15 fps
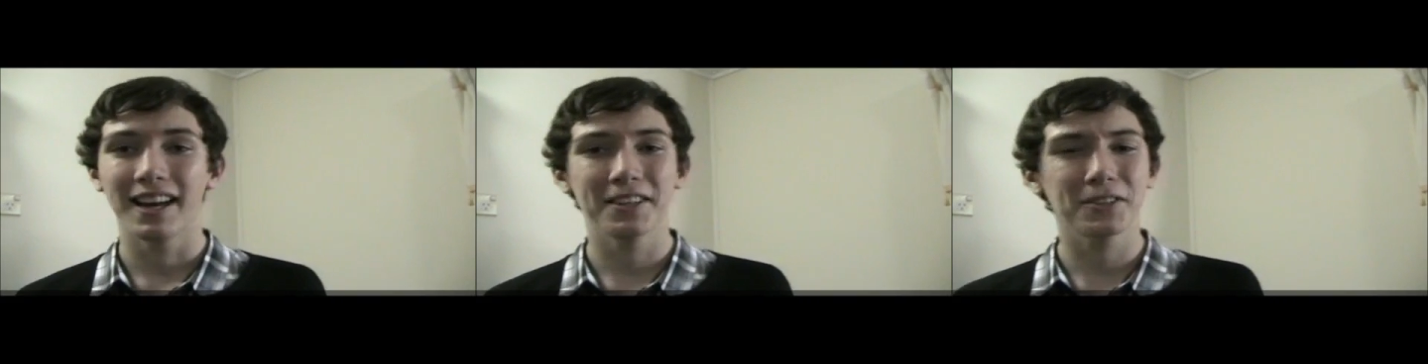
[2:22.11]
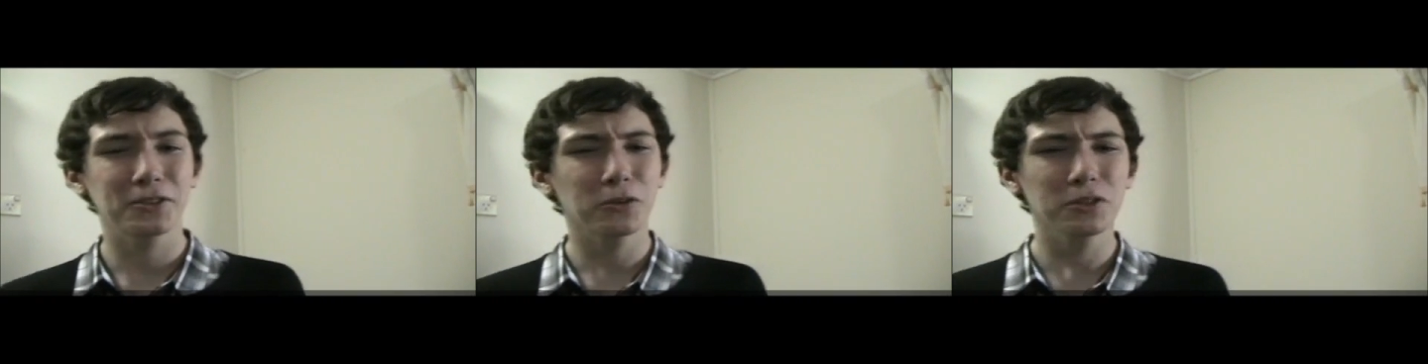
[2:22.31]
it
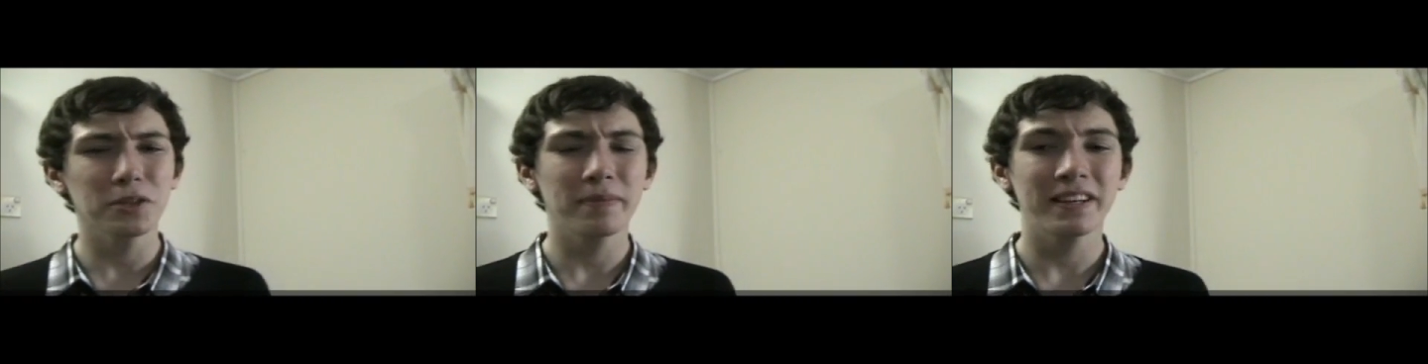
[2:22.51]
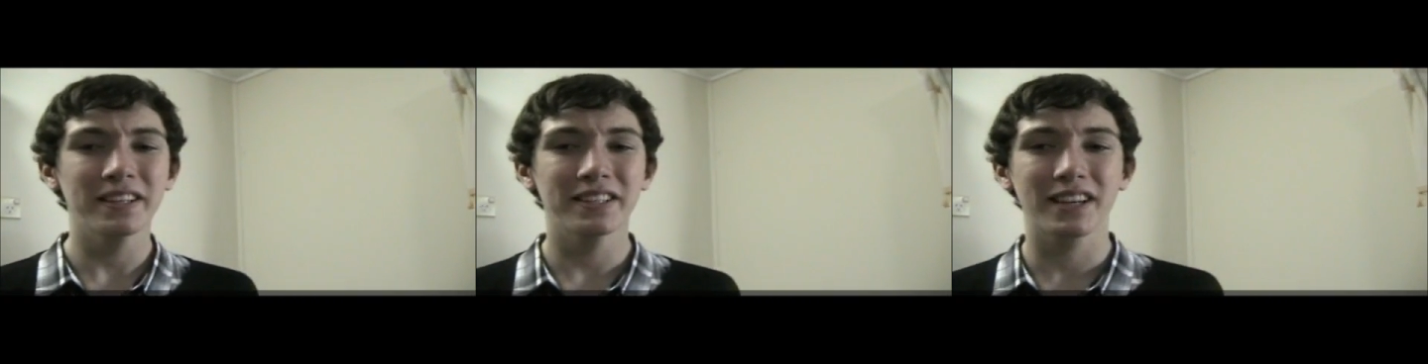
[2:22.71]
has also
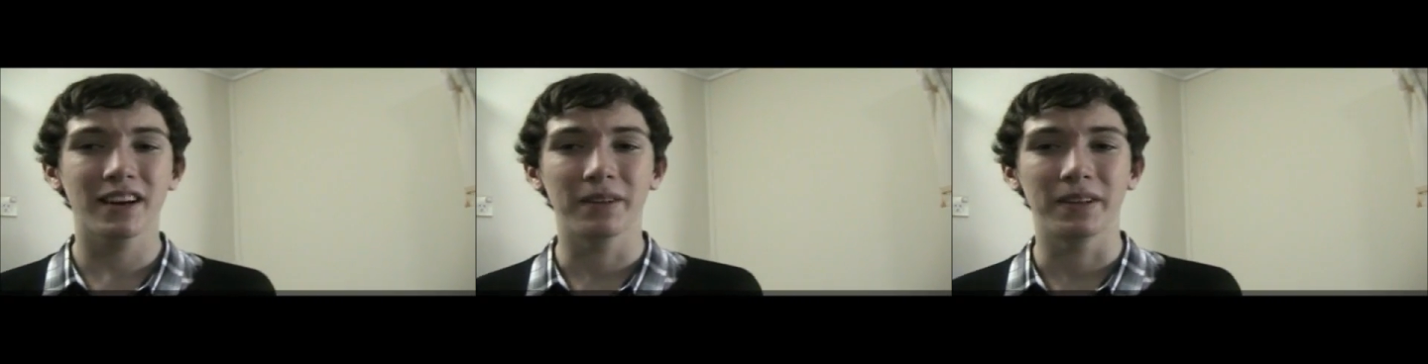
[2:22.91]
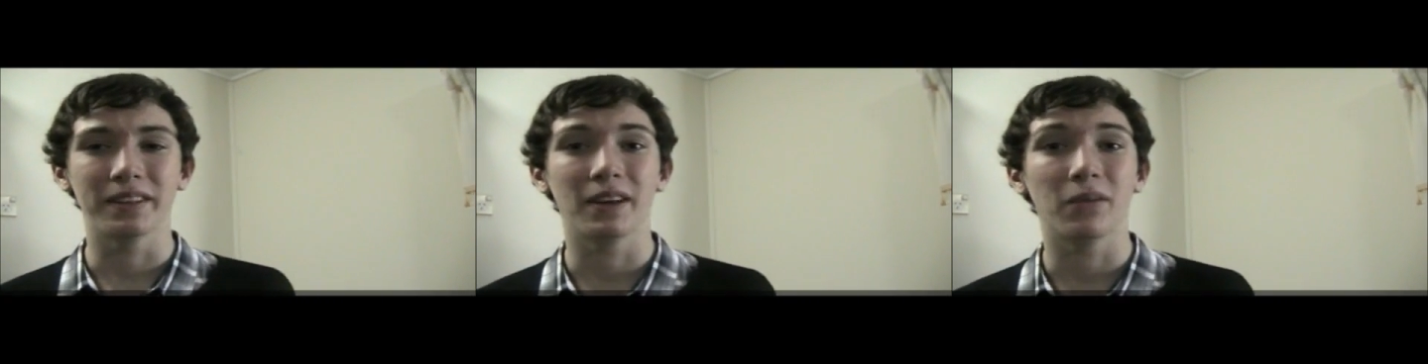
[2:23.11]
been
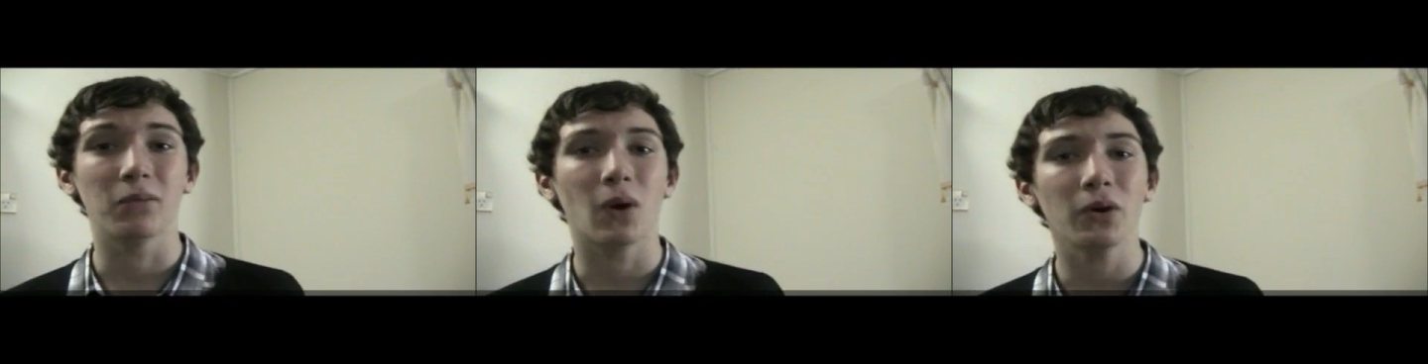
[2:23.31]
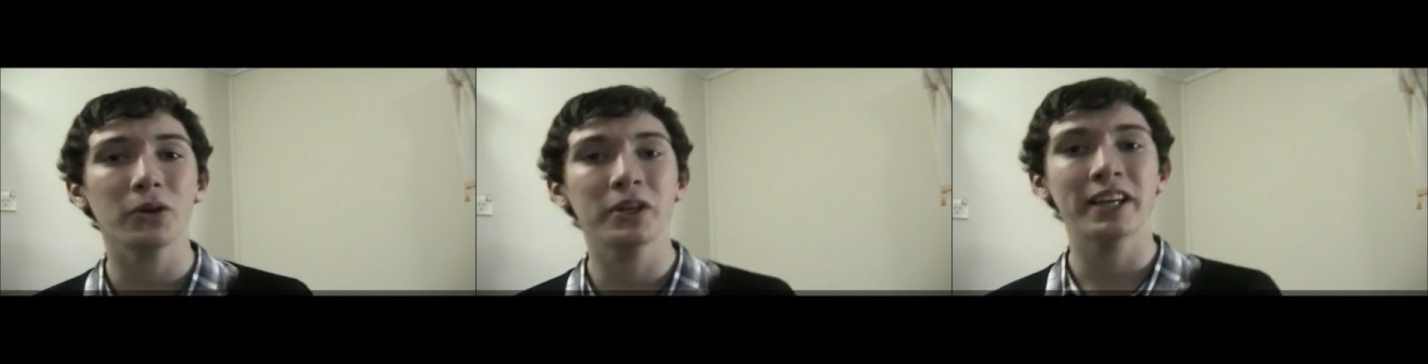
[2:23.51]
discovered that
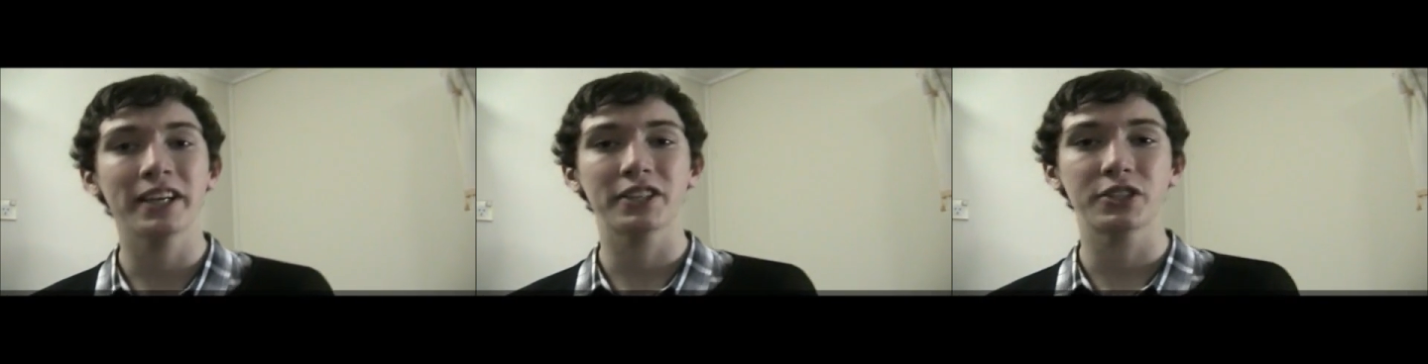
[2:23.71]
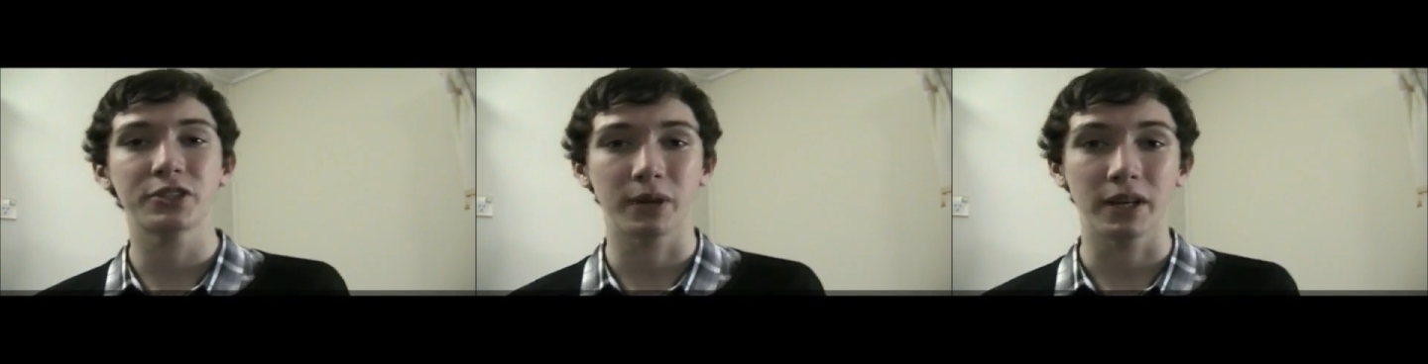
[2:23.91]
while you're getting
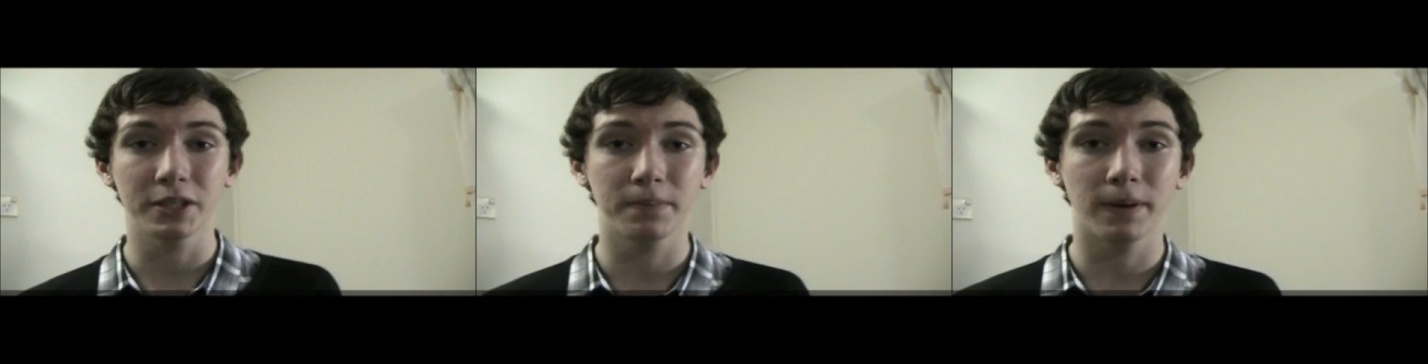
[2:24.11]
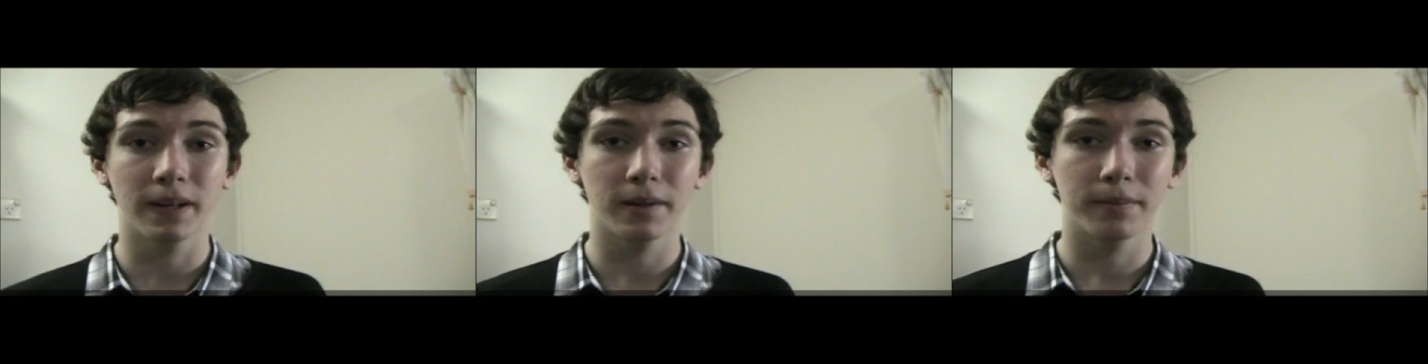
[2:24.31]

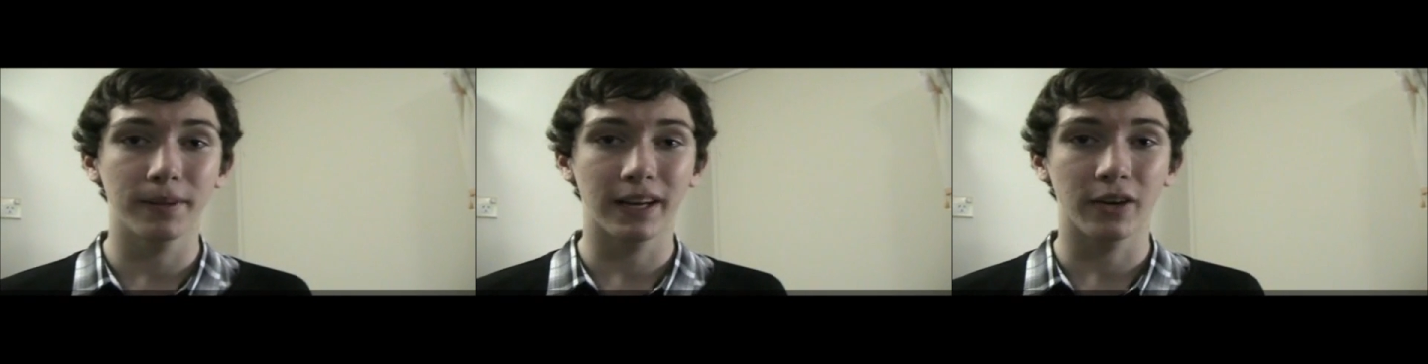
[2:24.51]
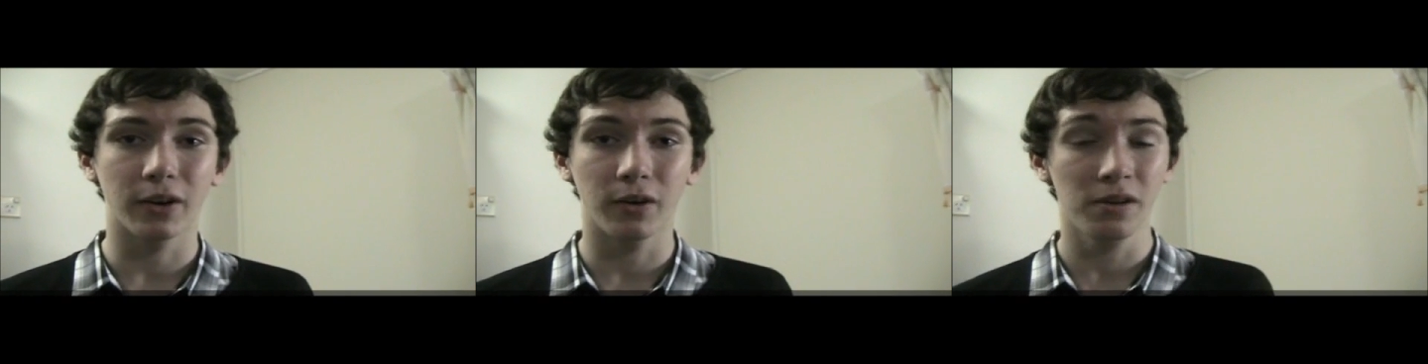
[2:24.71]
stretched by the
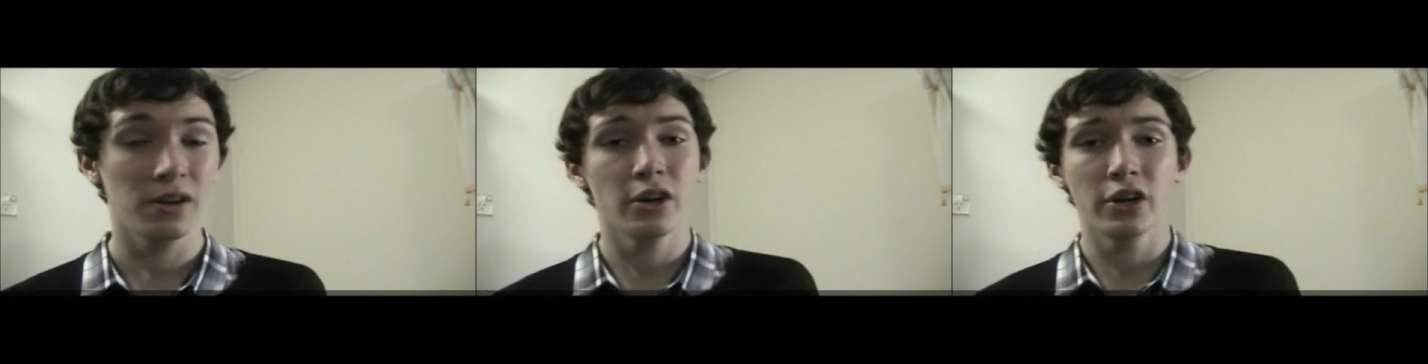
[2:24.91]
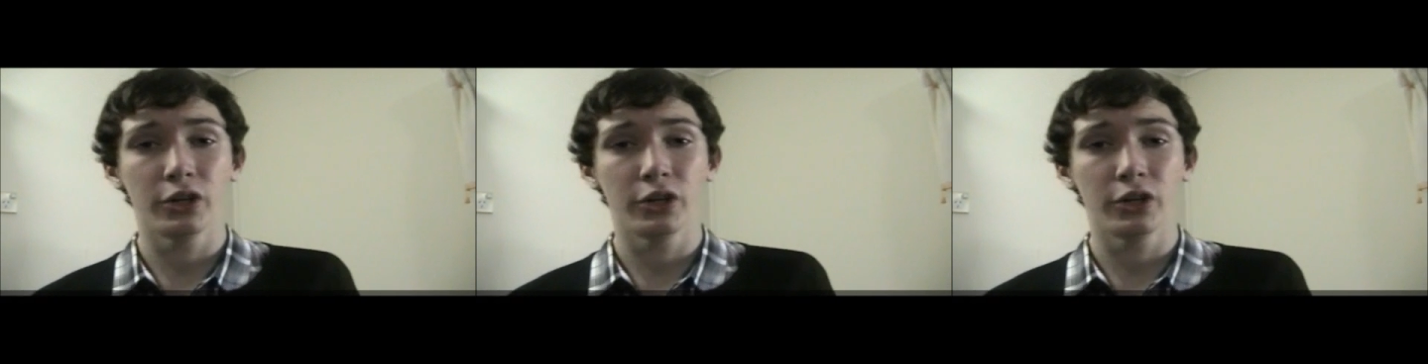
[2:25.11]
black hole,